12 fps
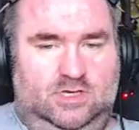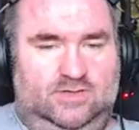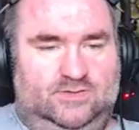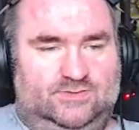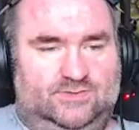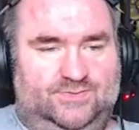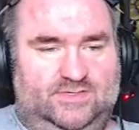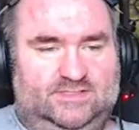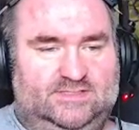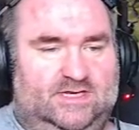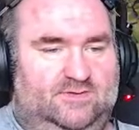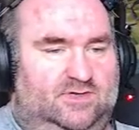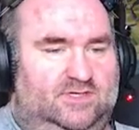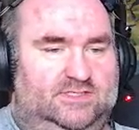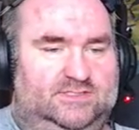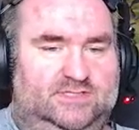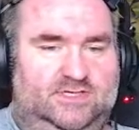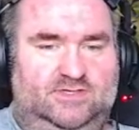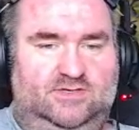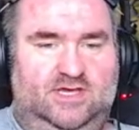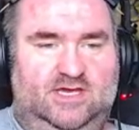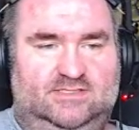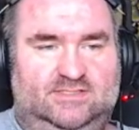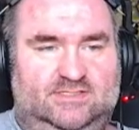And there's a reason I wanted to show you
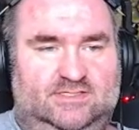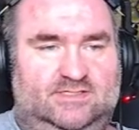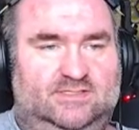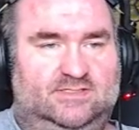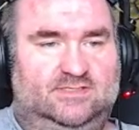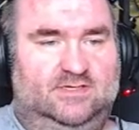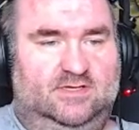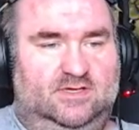guys this,